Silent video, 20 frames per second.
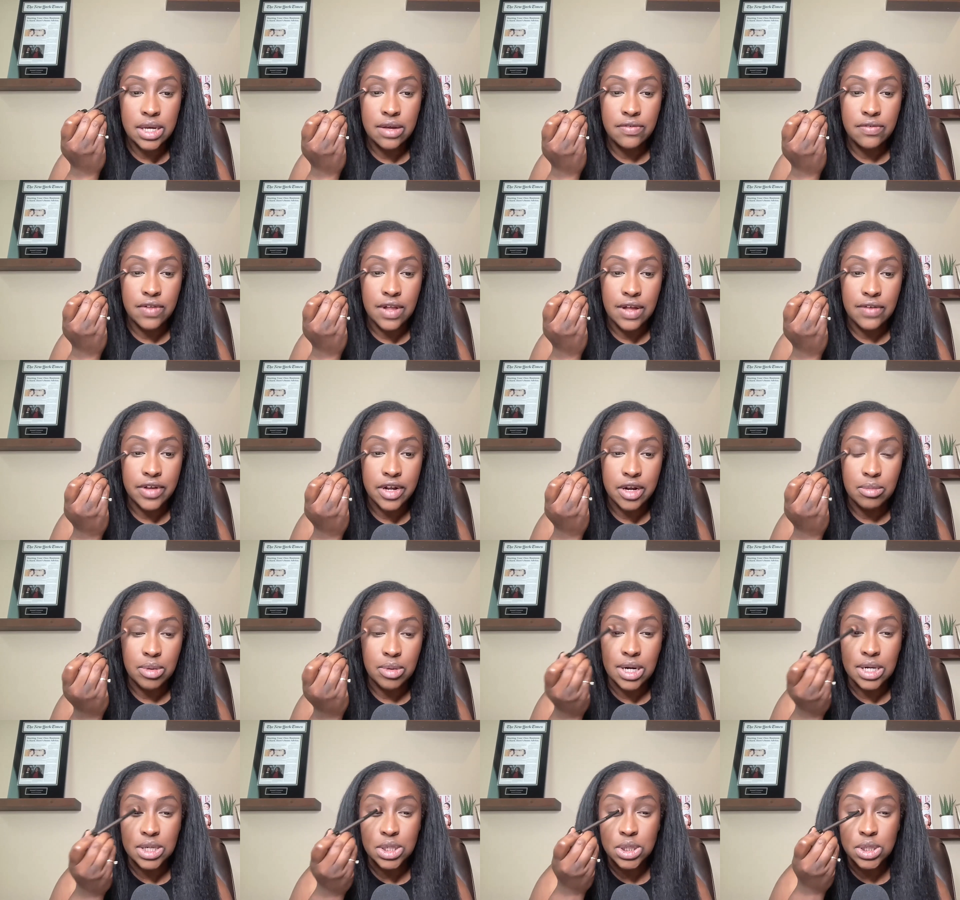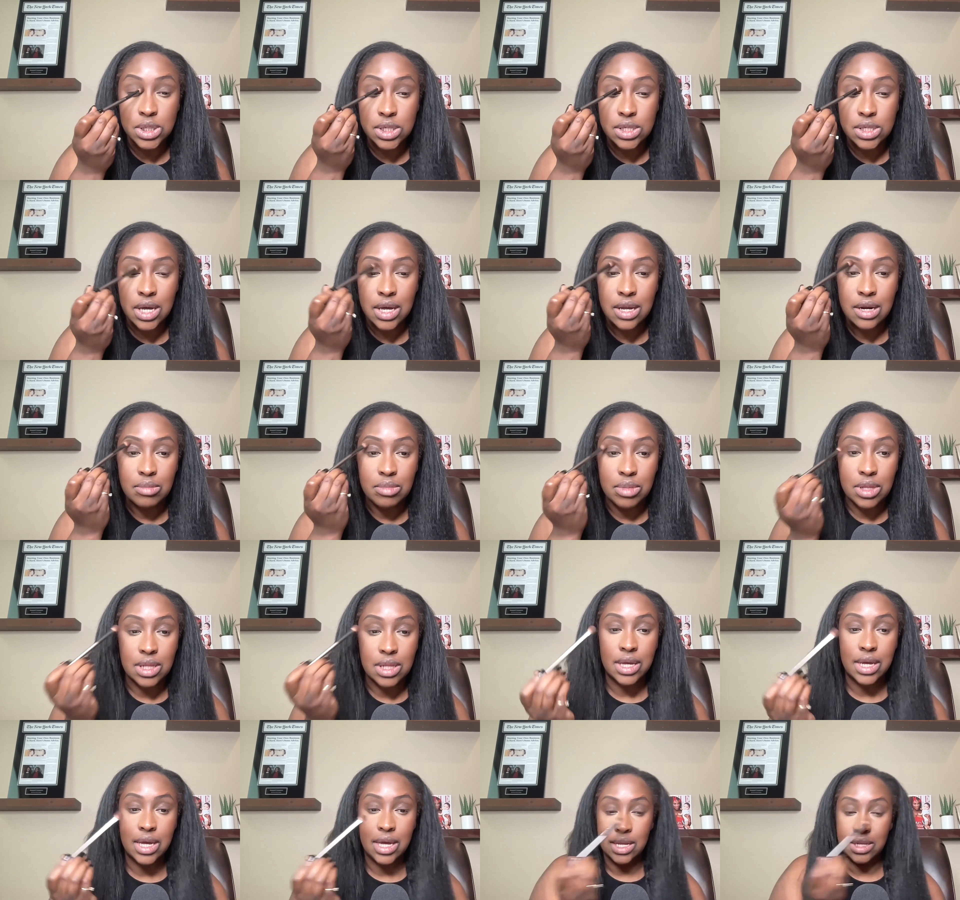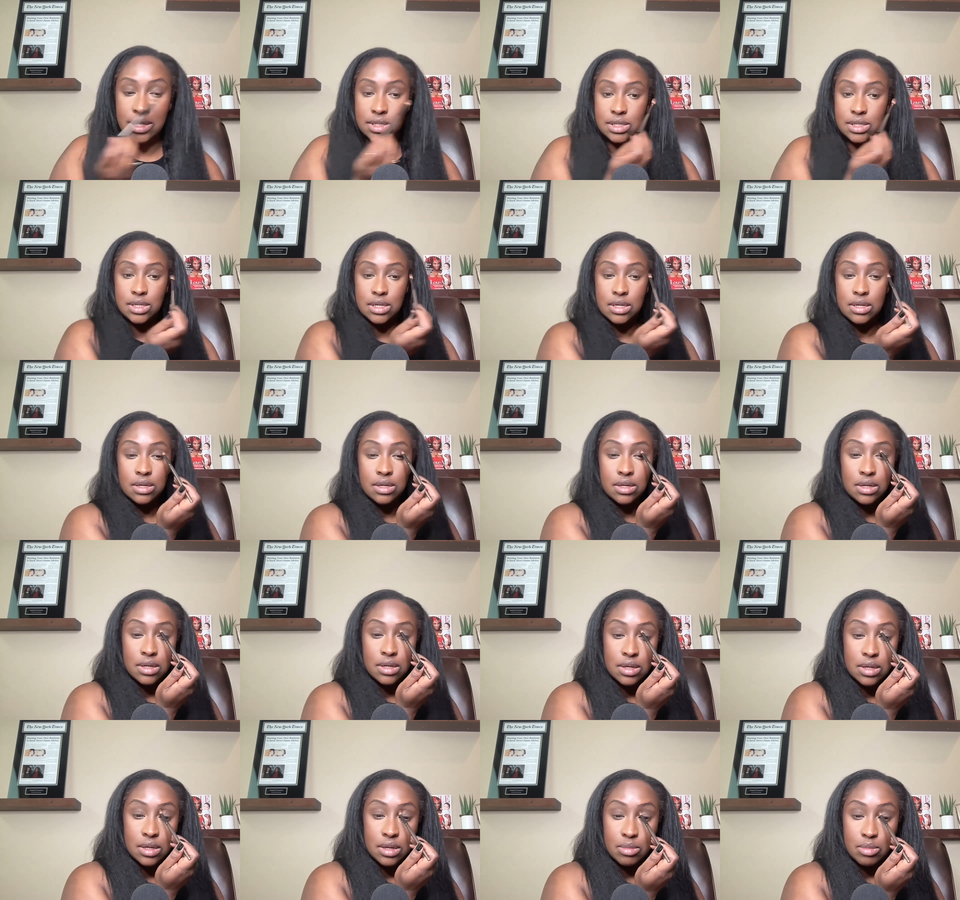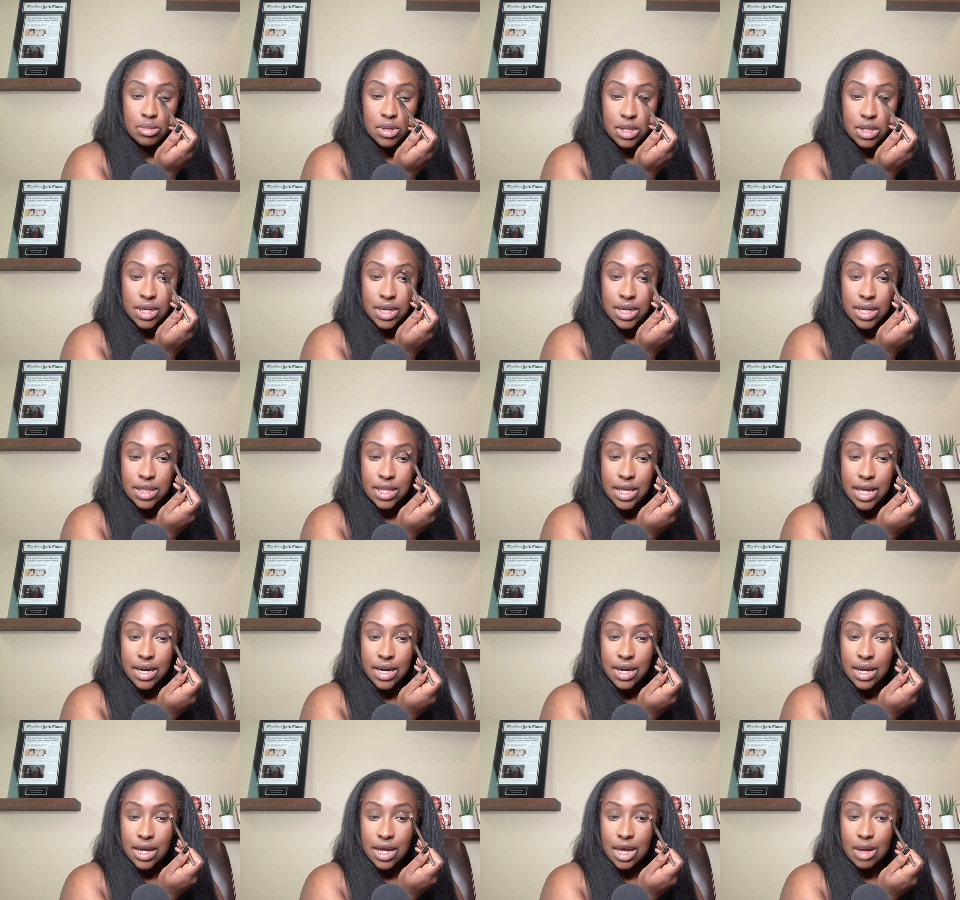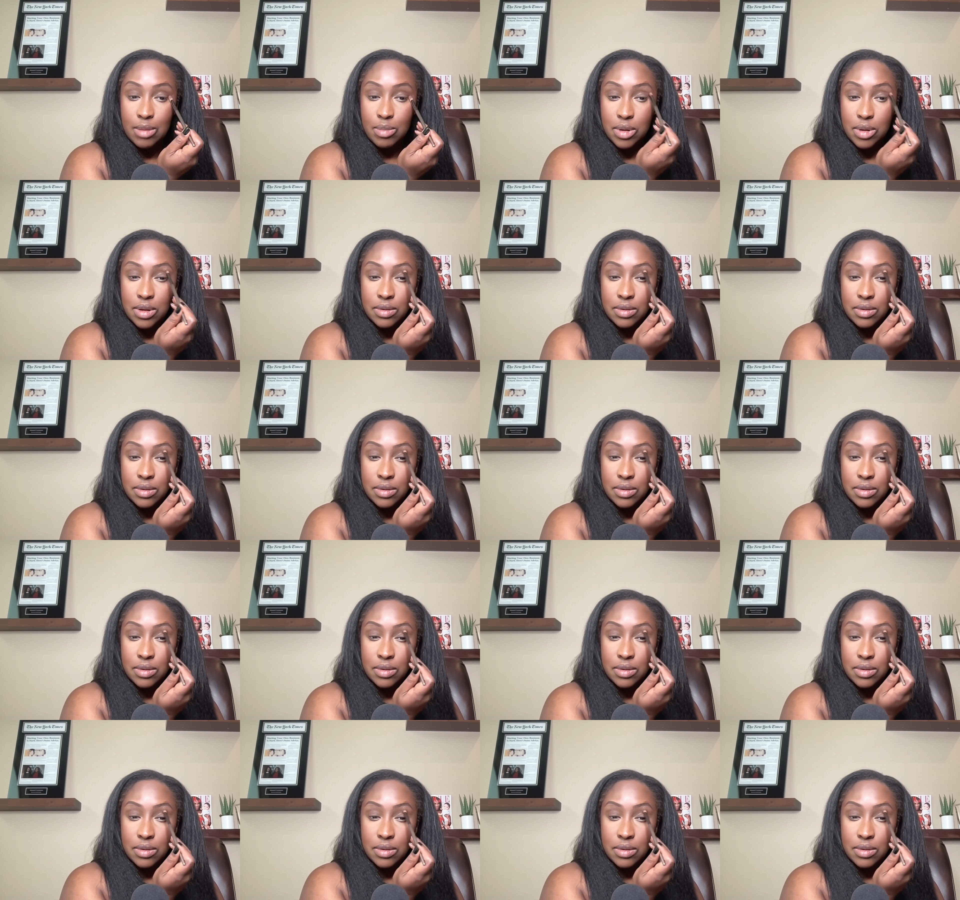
a fluffier brush and just kind of blend that up.